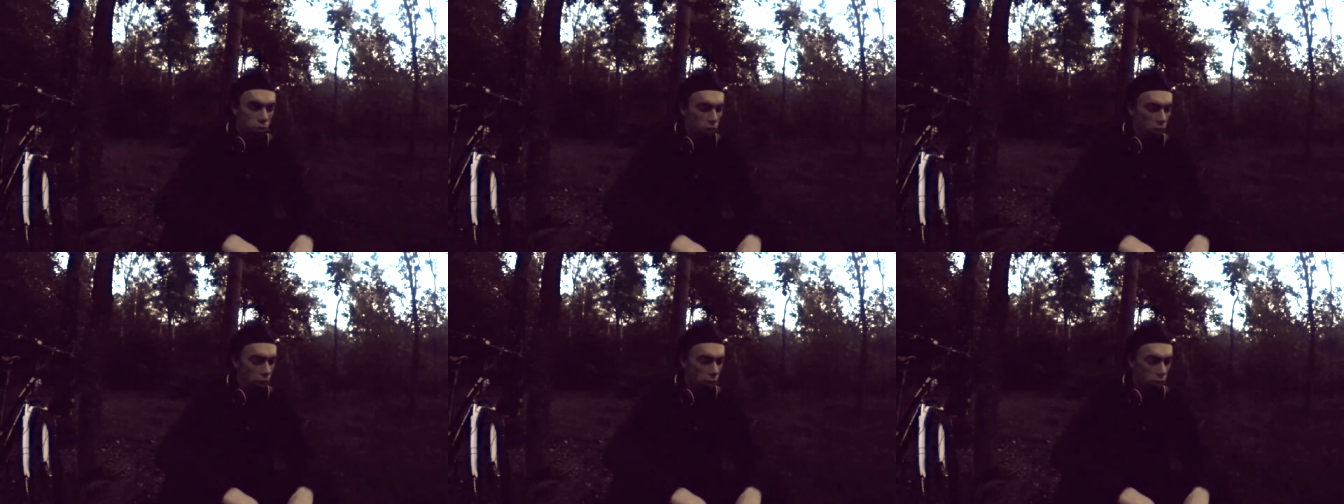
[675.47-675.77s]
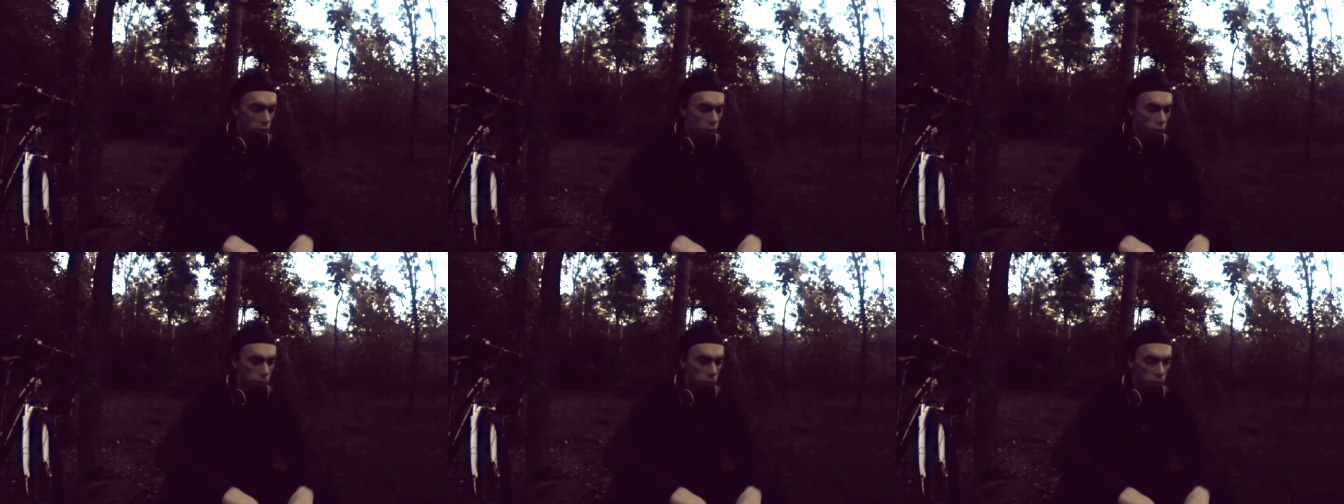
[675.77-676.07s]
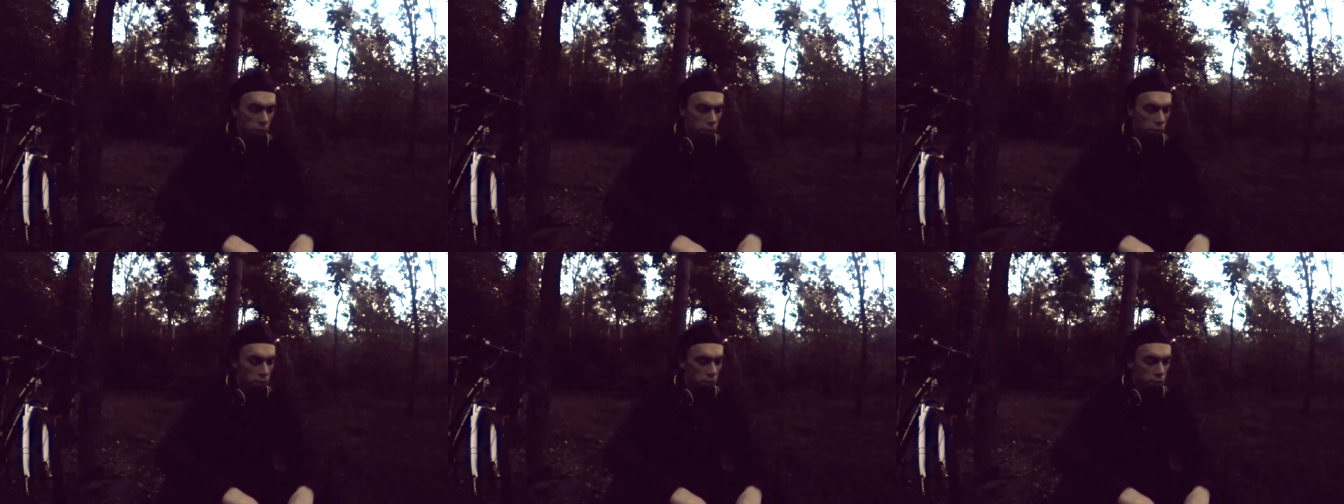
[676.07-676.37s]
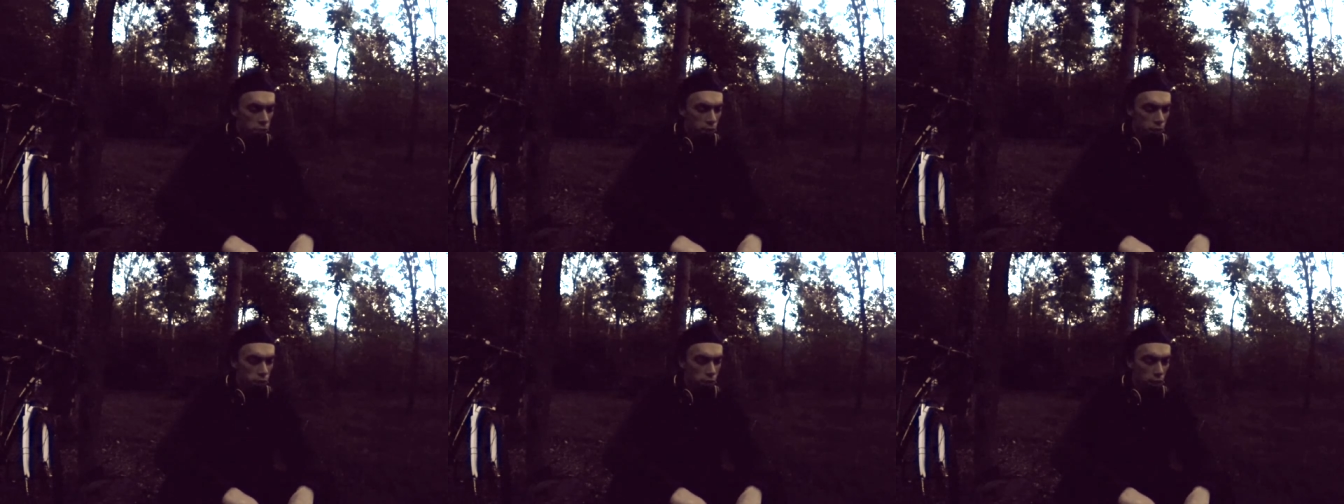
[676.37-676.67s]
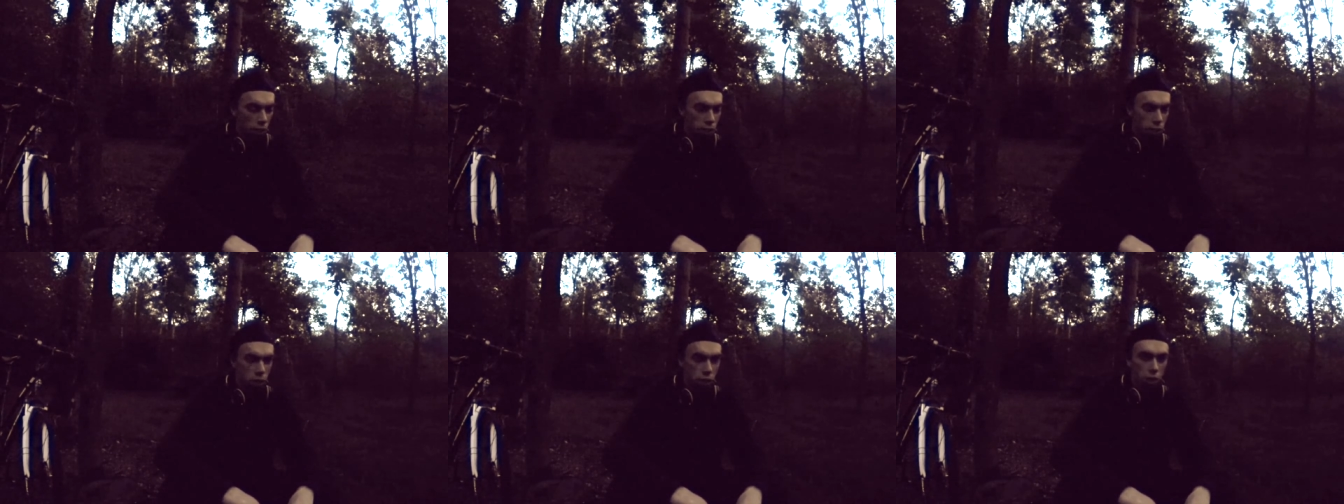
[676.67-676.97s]
I don't mean with
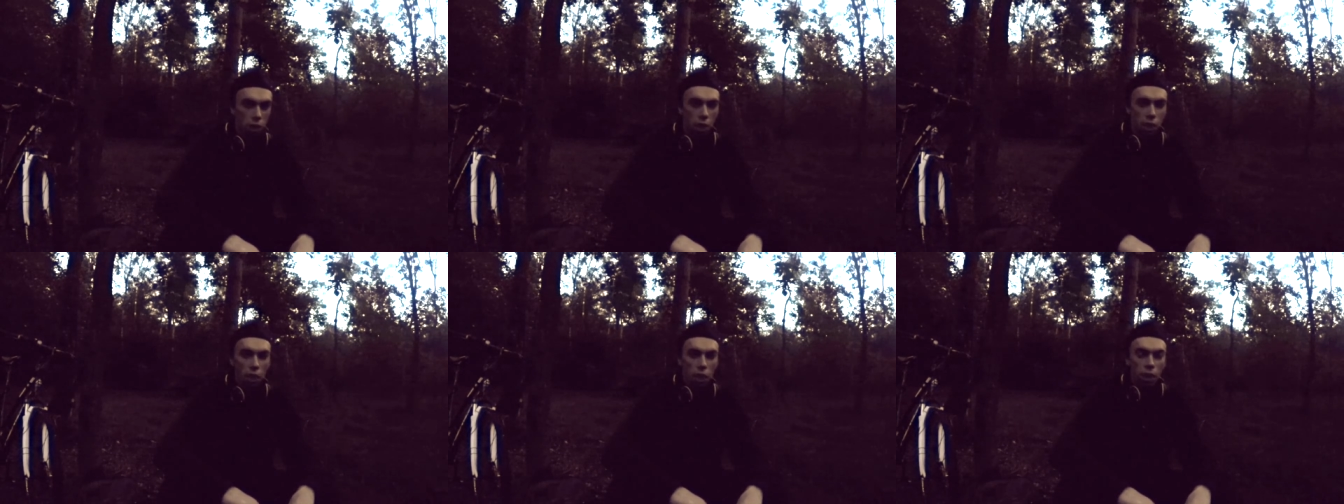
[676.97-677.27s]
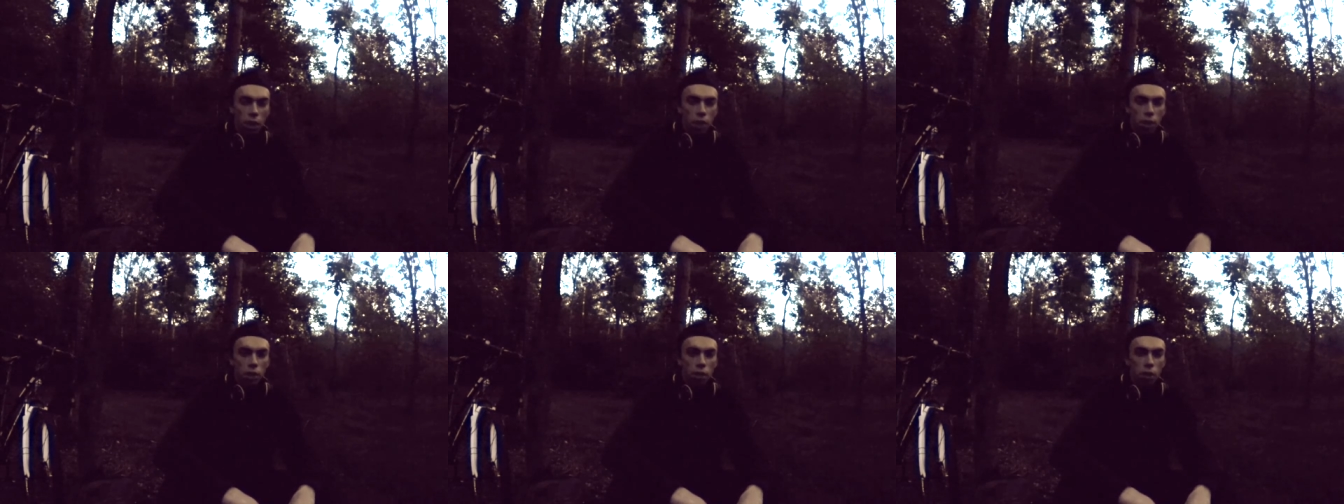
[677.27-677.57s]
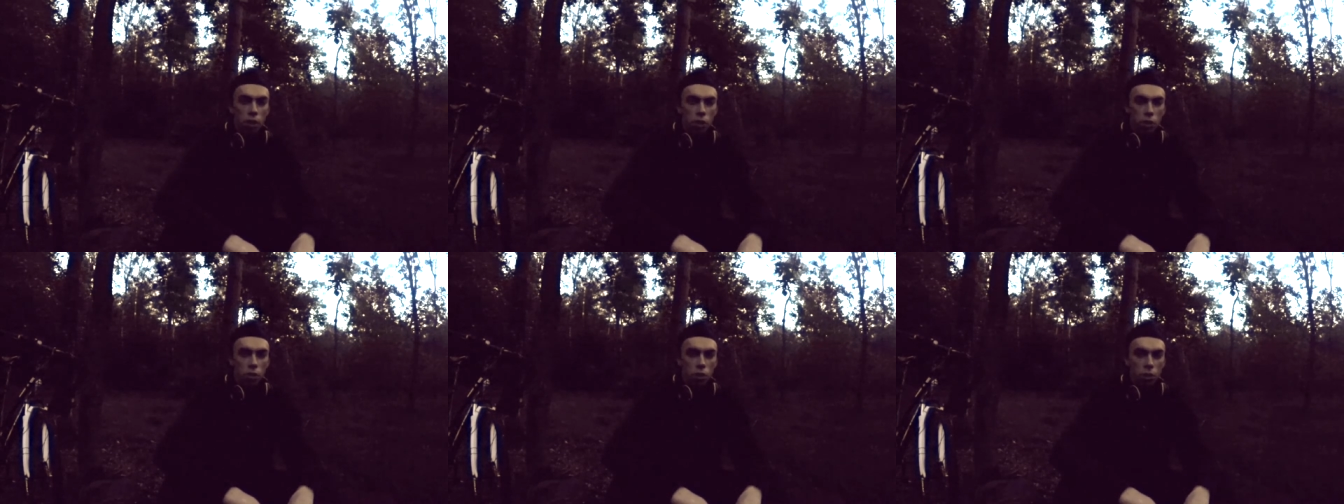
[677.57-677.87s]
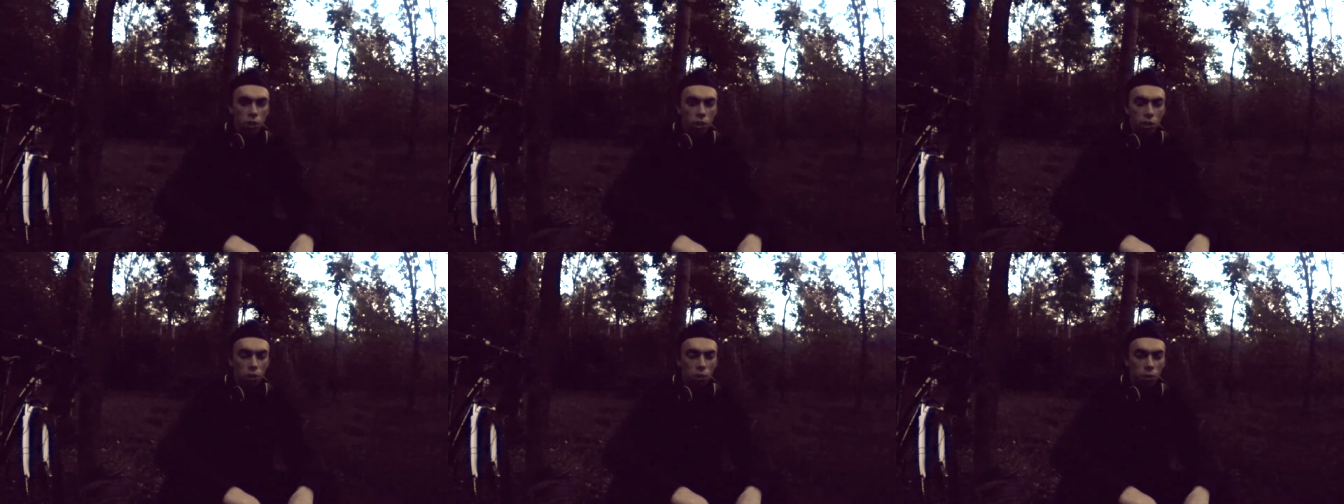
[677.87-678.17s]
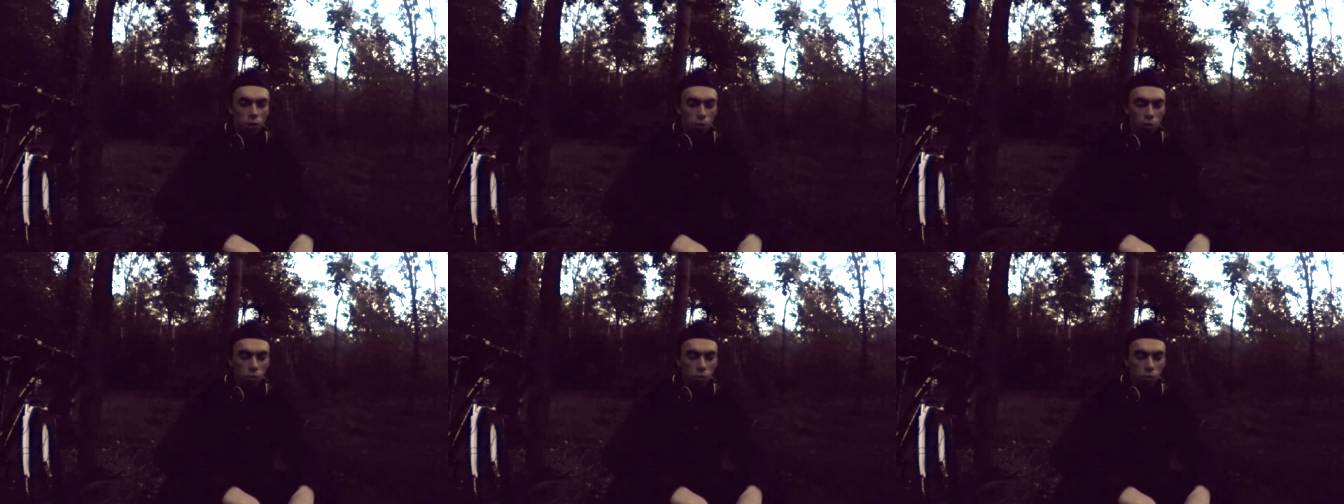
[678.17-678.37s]
that that uh,